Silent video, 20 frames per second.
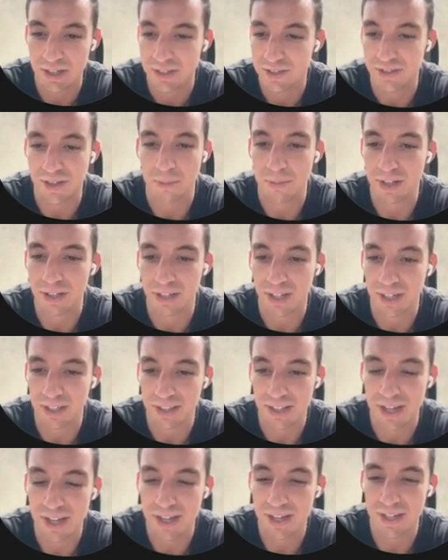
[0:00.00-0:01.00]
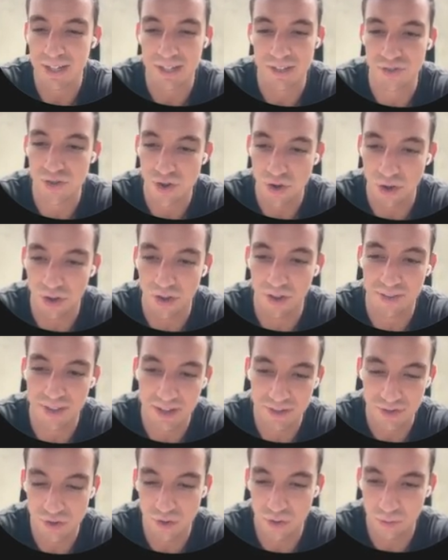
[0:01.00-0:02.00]
something like that. It's not.
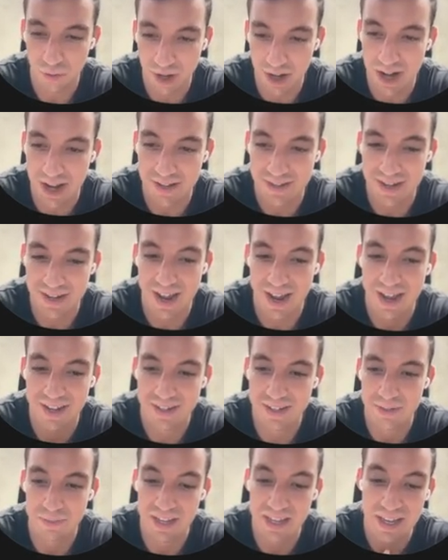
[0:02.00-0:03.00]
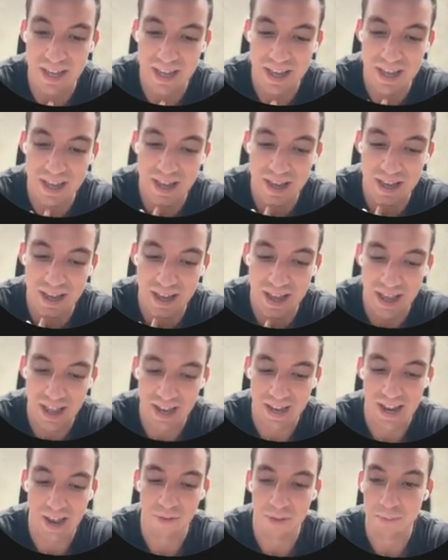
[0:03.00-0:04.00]
That's not what it is. It has to be
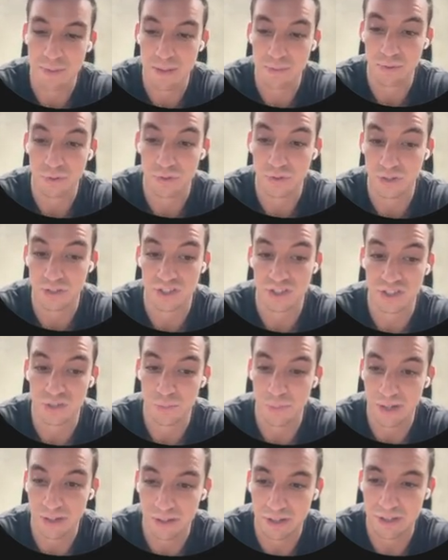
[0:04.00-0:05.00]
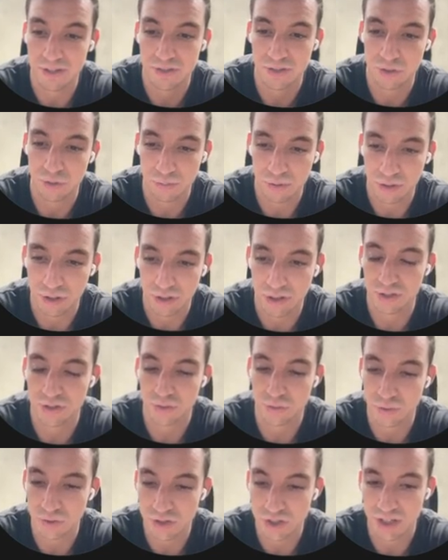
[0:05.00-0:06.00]
allowing people to experience your product
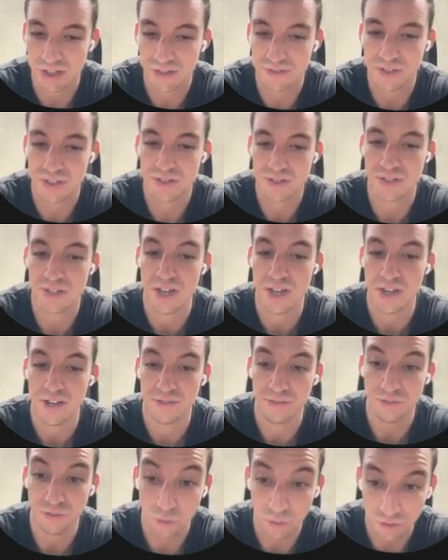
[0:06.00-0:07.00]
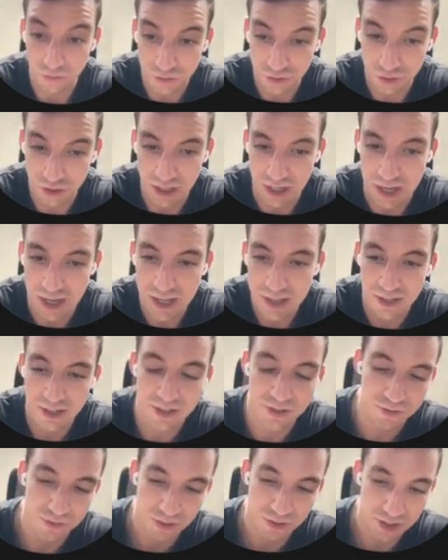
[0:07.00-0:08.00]
or service for free that
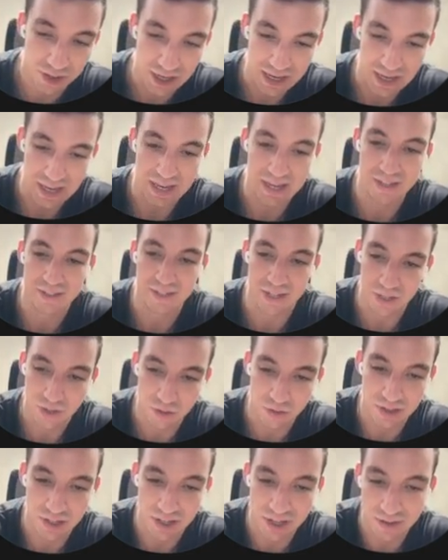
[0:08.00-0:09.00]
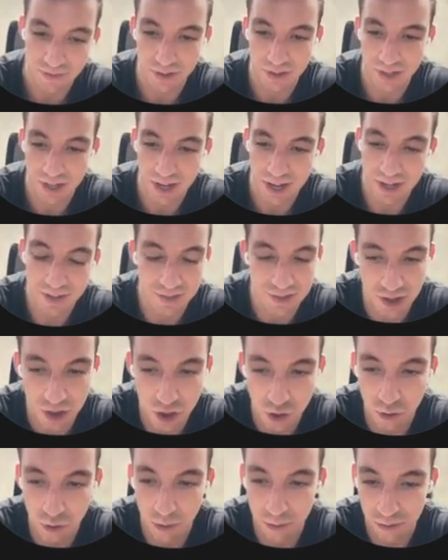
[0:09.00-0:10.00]
is very easy to deliver, that has
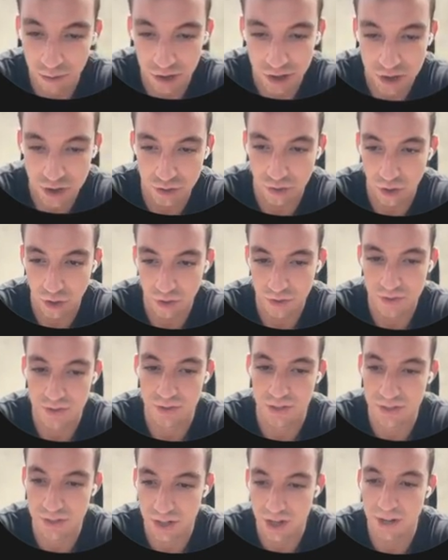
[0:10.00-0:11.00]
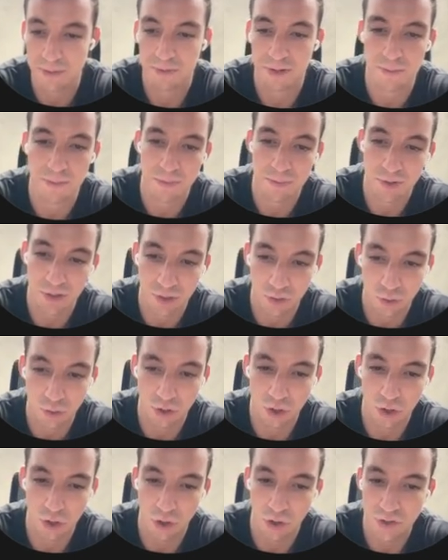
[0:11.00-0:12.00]
low operational costs and time commitment
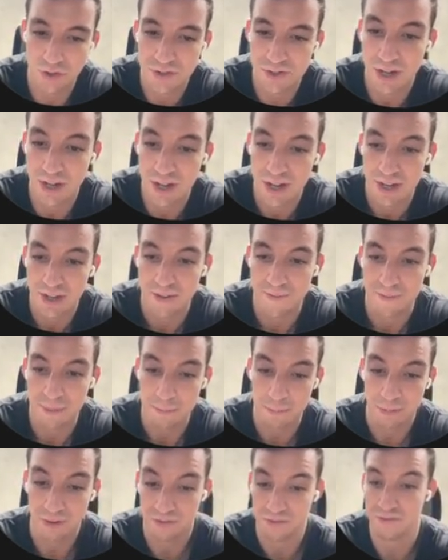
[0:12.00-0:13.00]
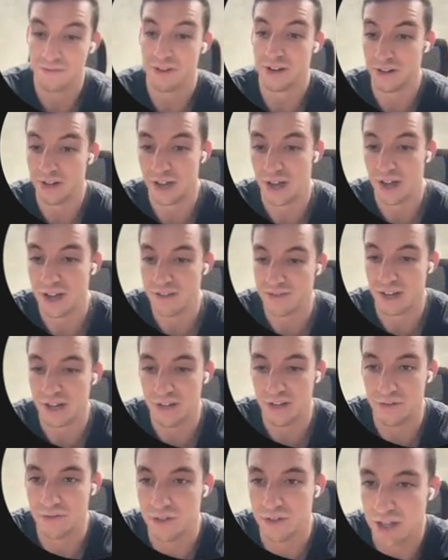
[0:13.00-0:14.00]
or costs, but very high
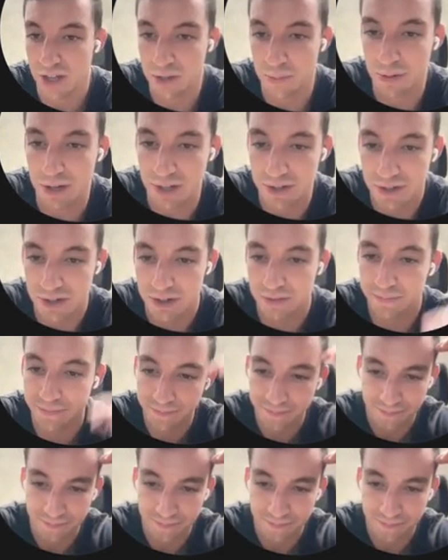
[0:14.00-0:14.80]
value for the other person.